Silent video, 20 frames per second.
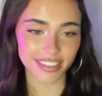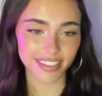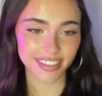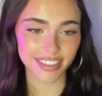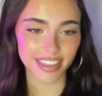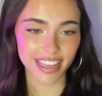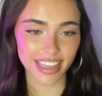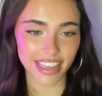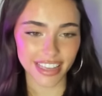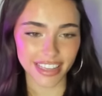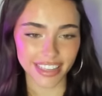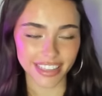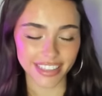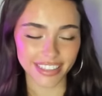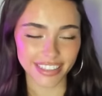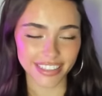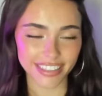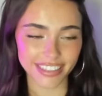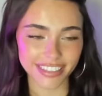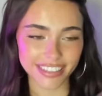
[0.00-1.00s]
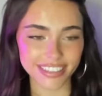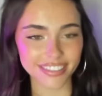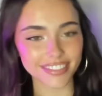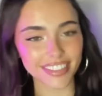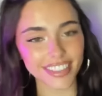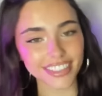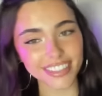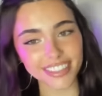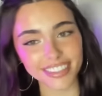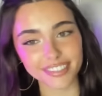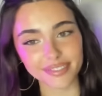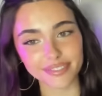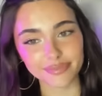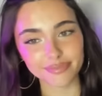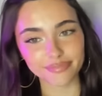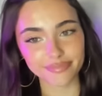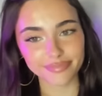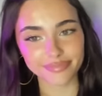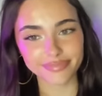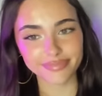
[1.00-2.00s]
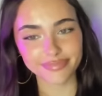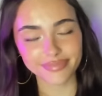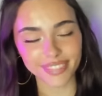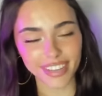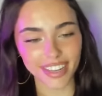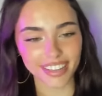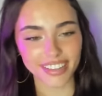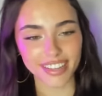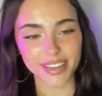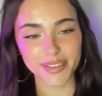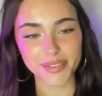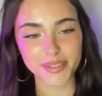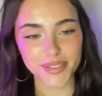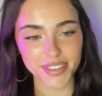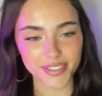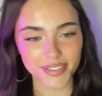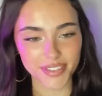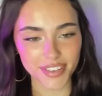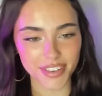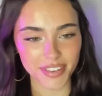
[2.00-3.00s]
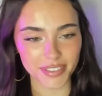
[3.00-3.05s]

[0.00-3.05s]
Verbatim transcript: And I did. Yeah, and that was really fun.